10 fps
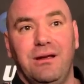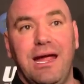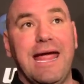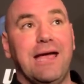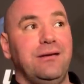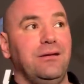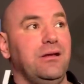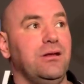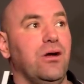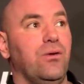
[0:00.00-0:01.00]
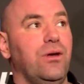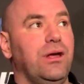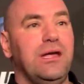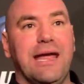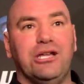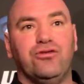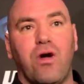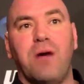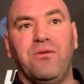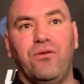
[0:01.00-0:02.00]
And, you know, he had a
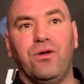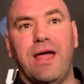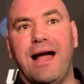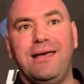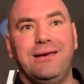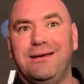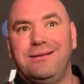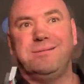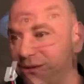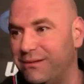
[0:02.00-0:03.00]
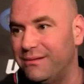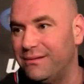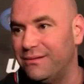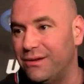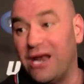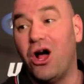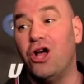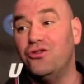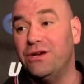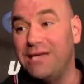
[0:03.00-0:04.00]
draw before that. Got
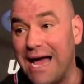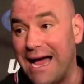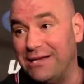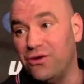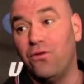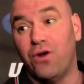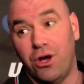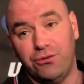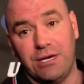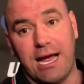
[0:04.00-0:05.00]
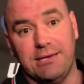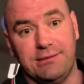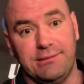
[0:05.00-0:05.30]
100 guys, over 100 guys.